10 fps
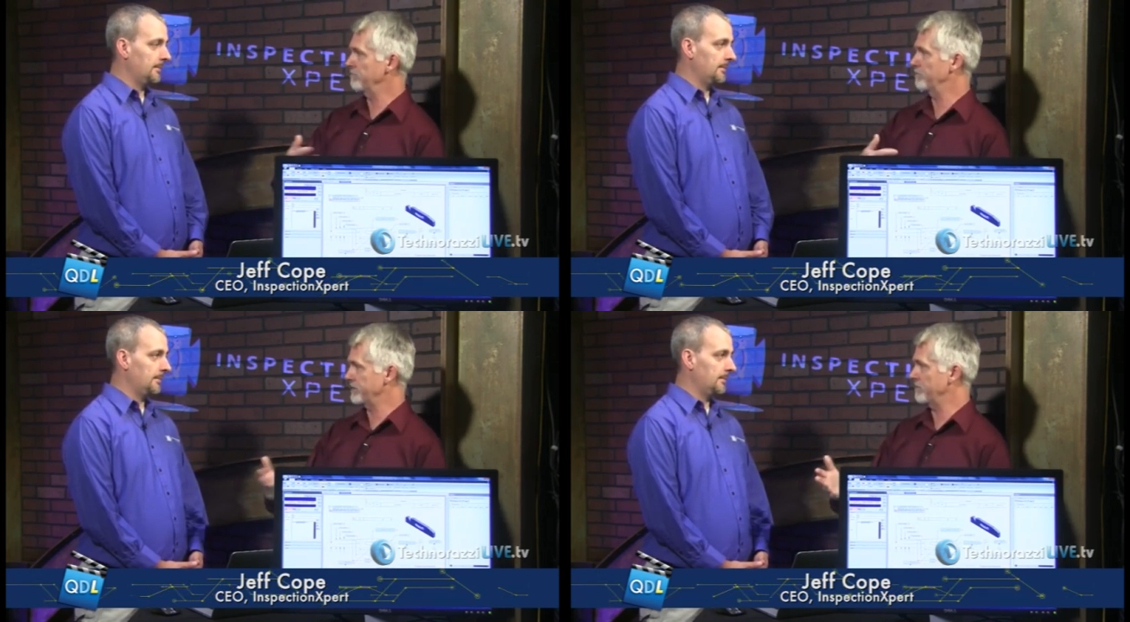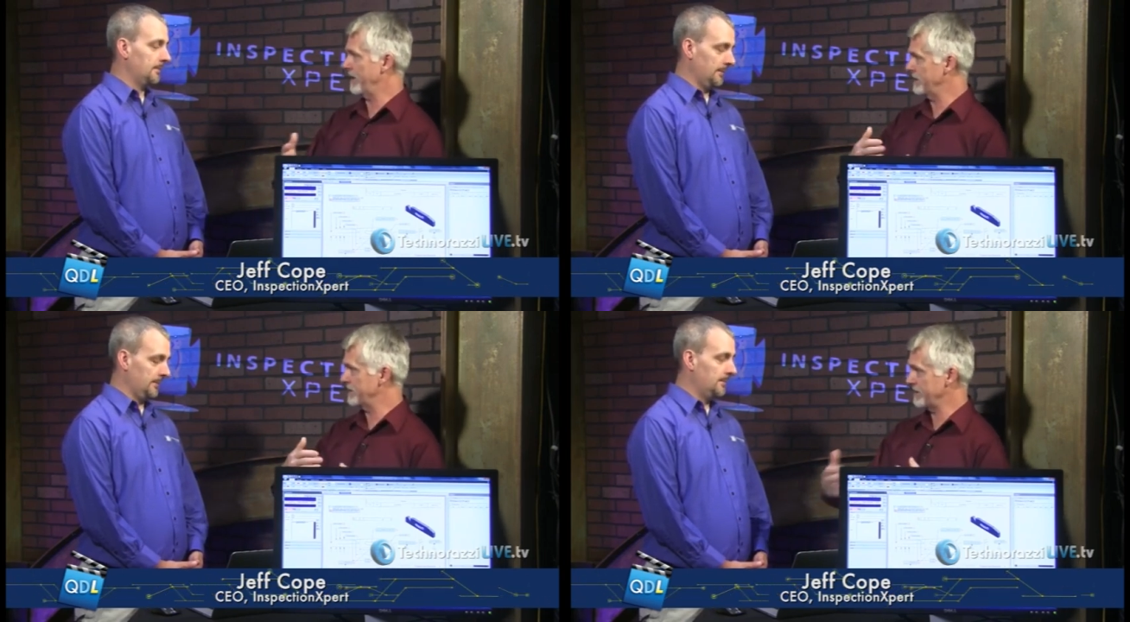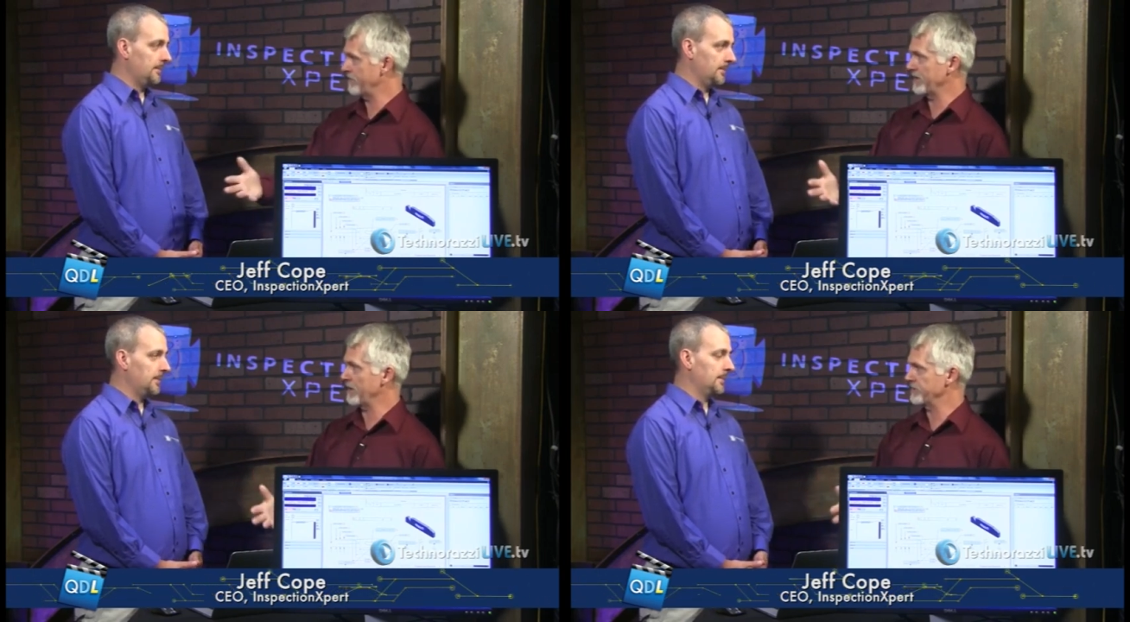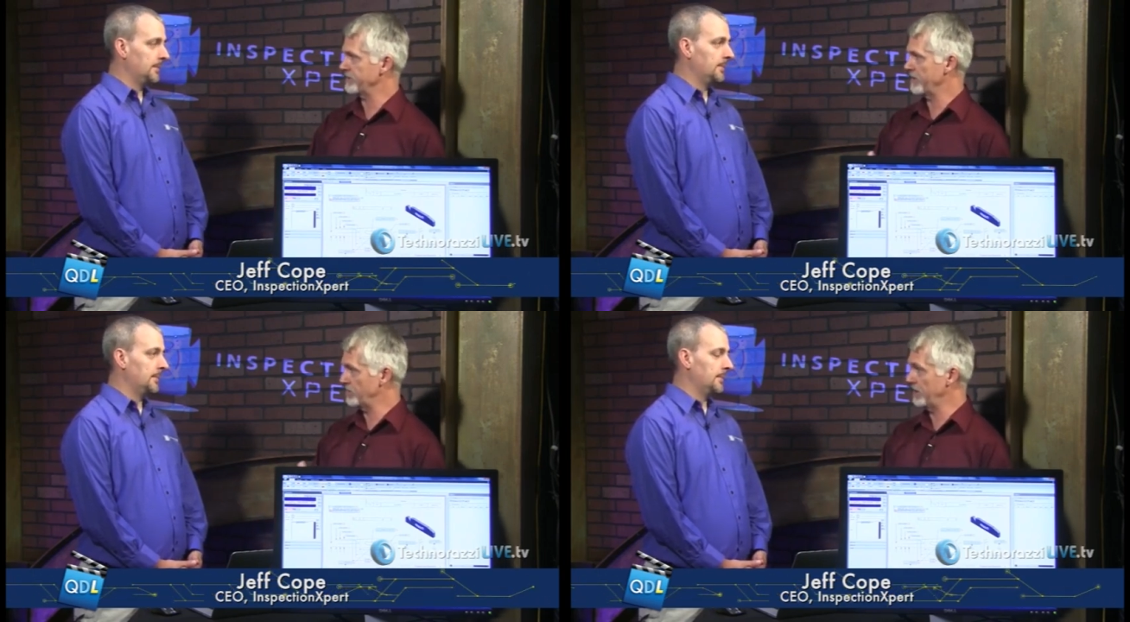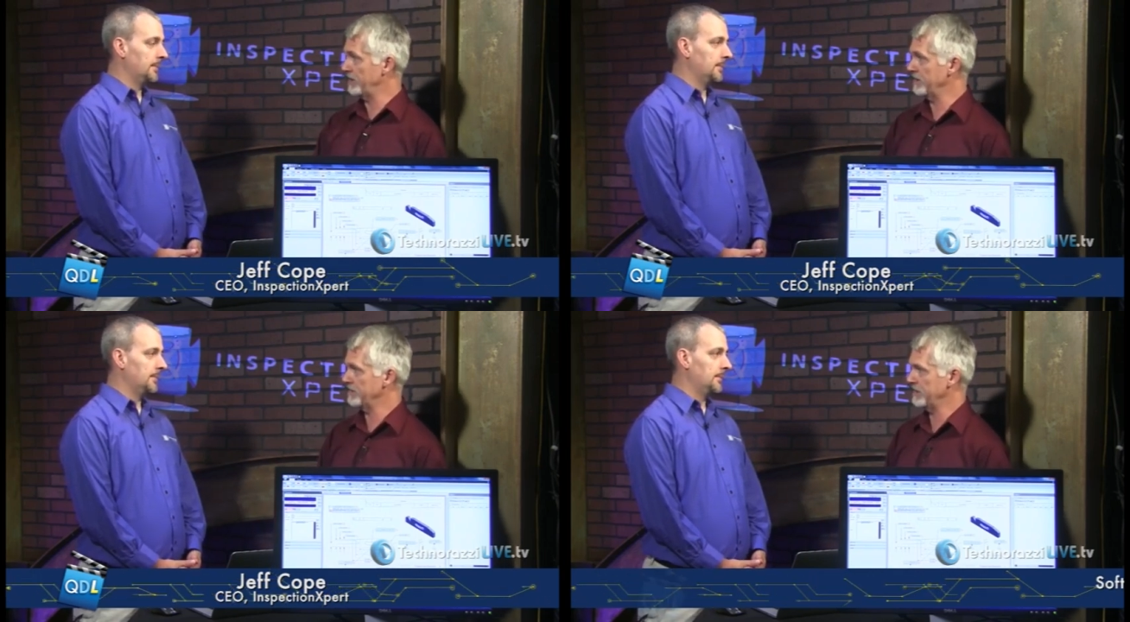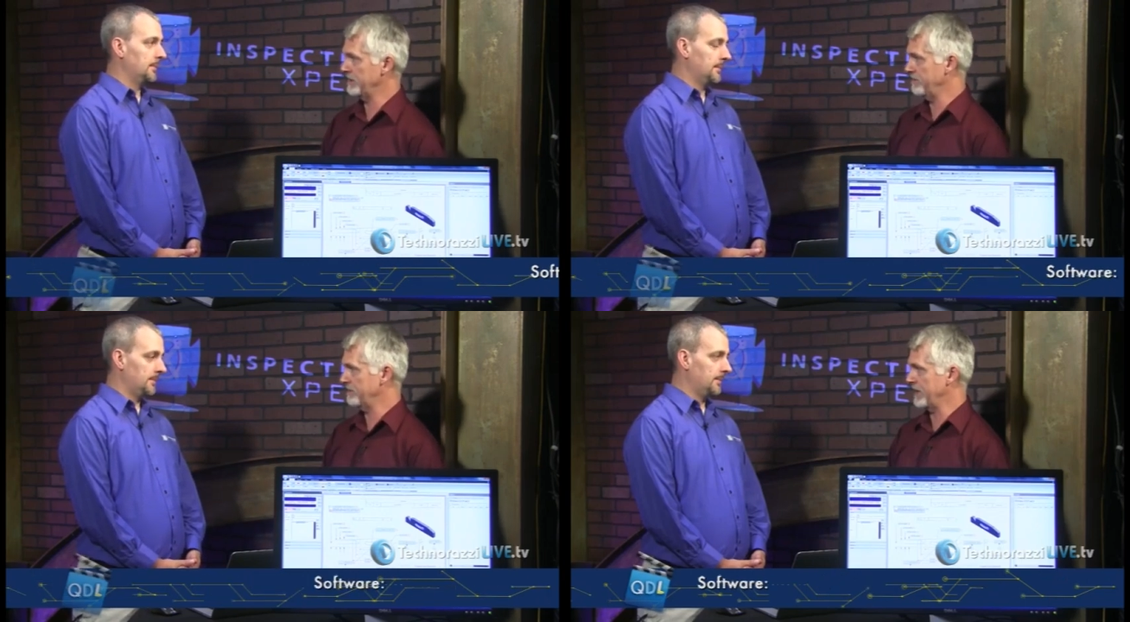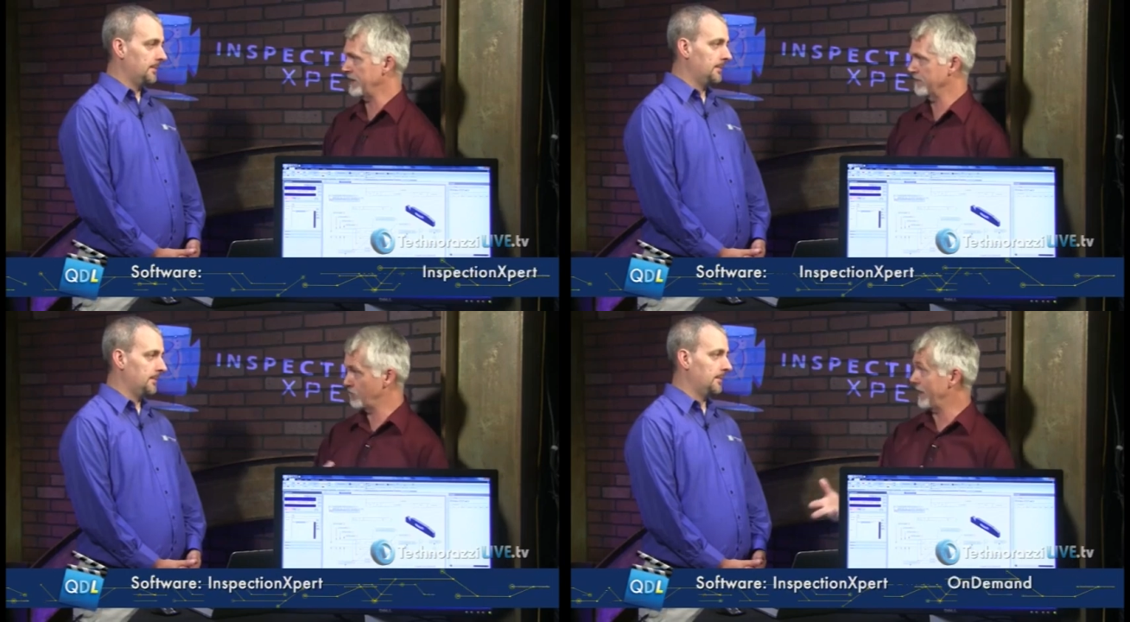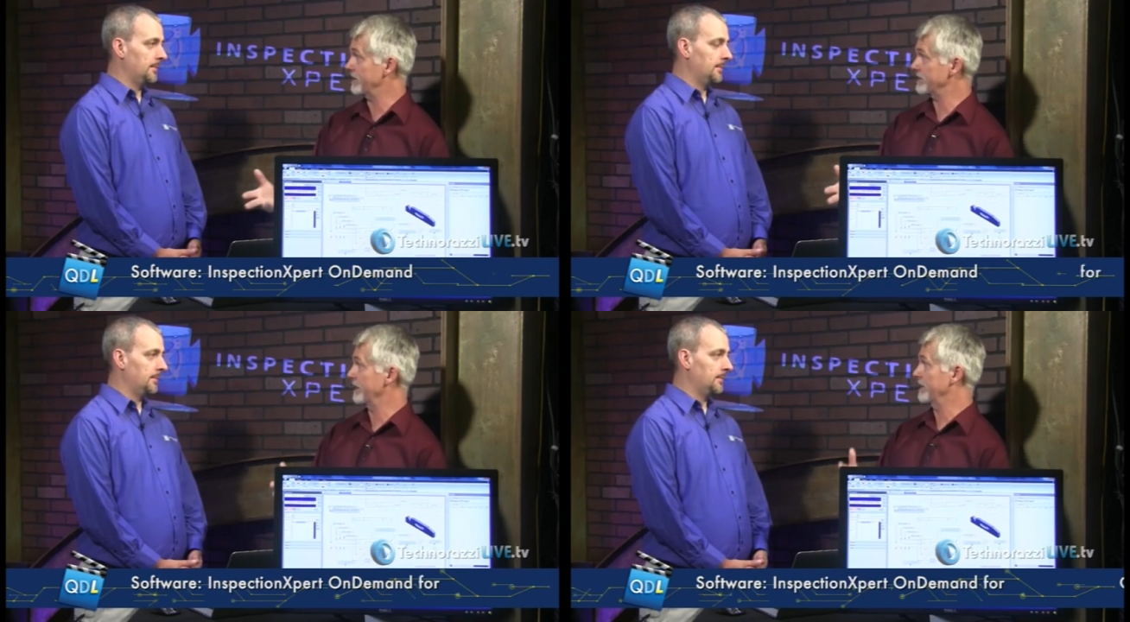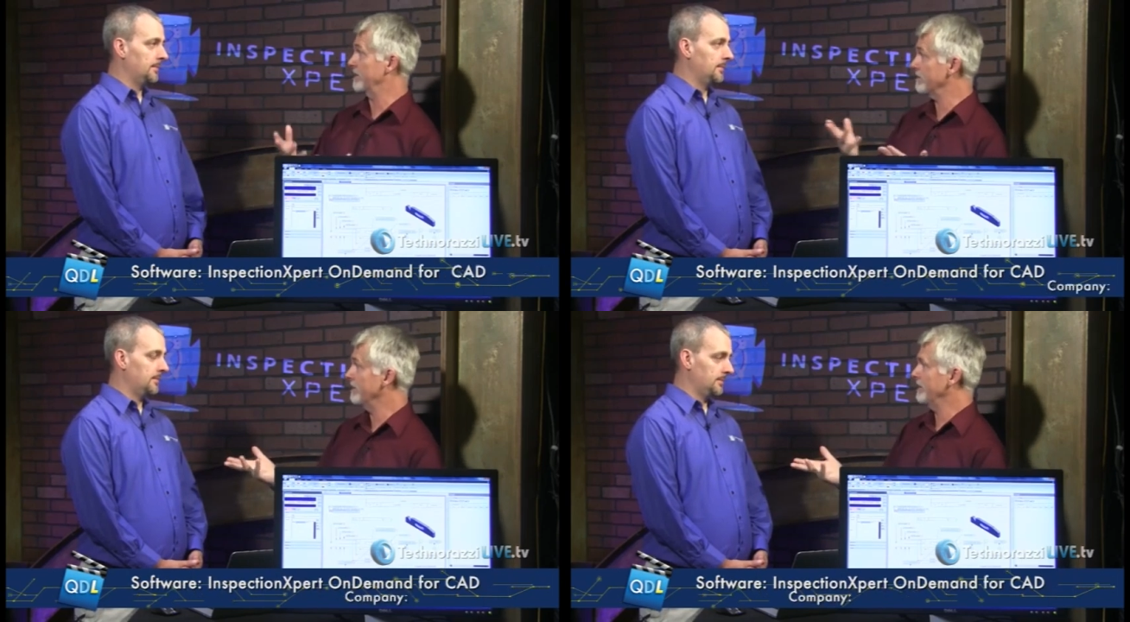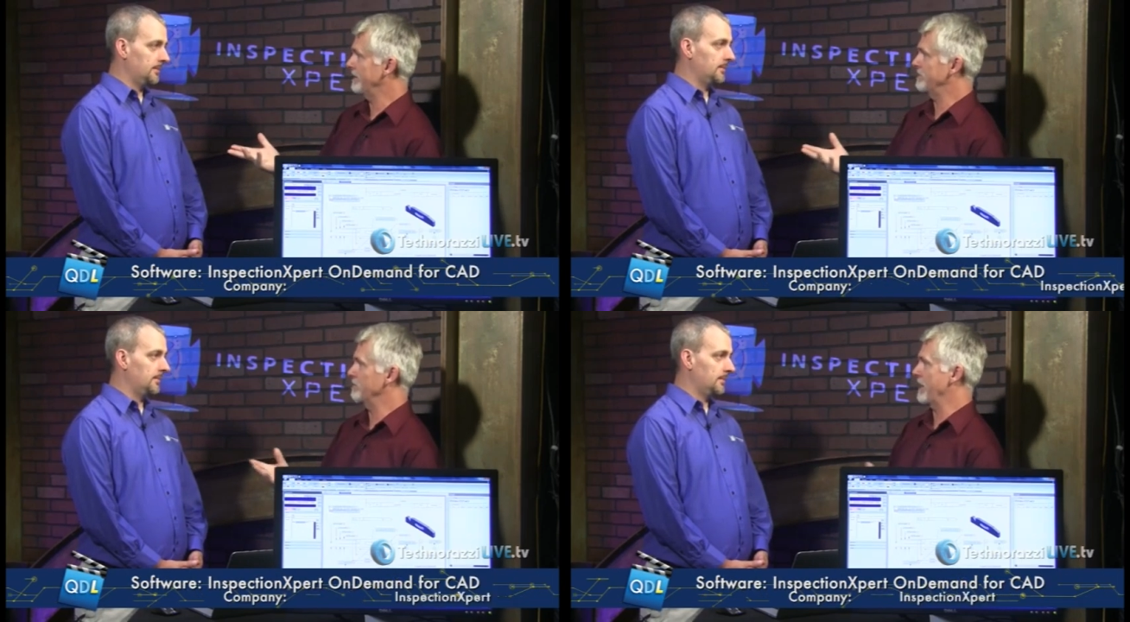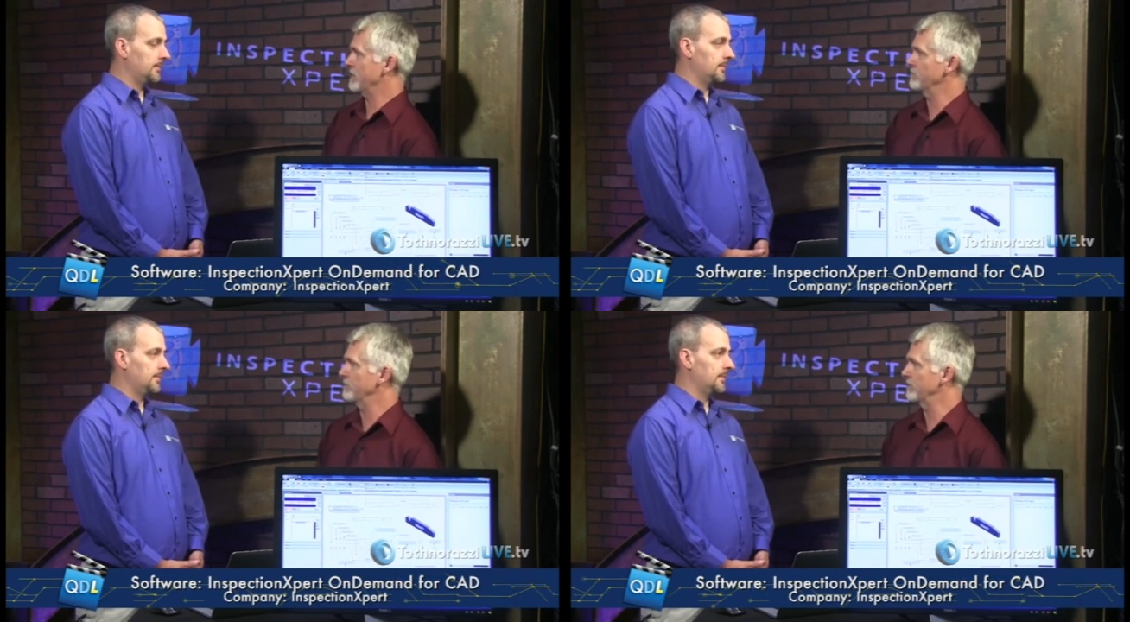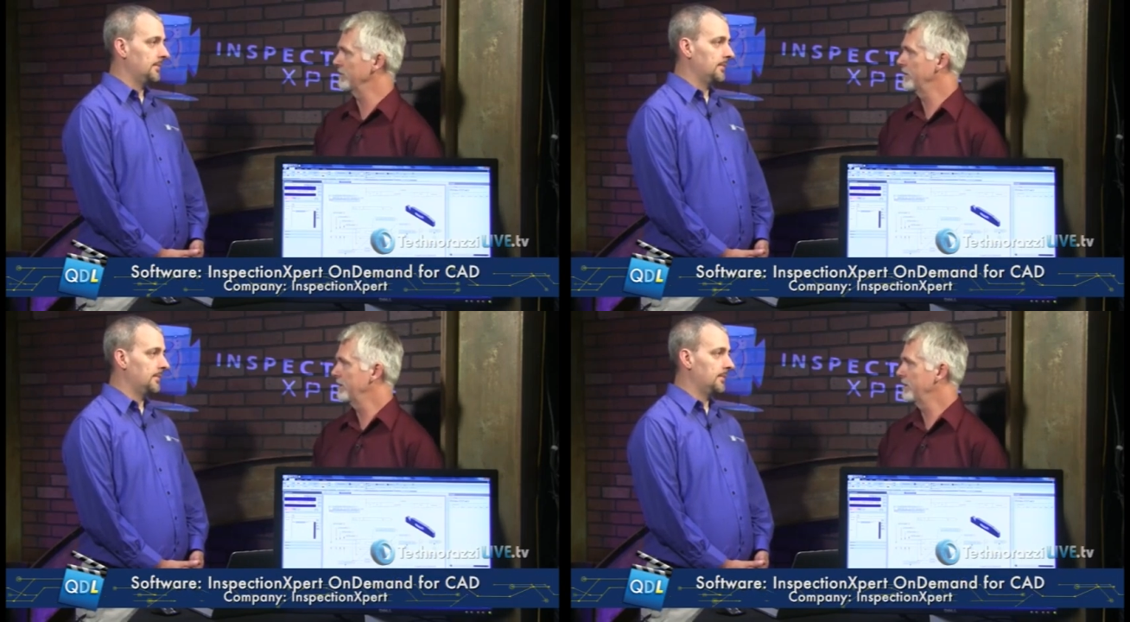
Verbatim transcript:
Speaker 1: plus or minus, and everything else, all the GD&T data translated into actual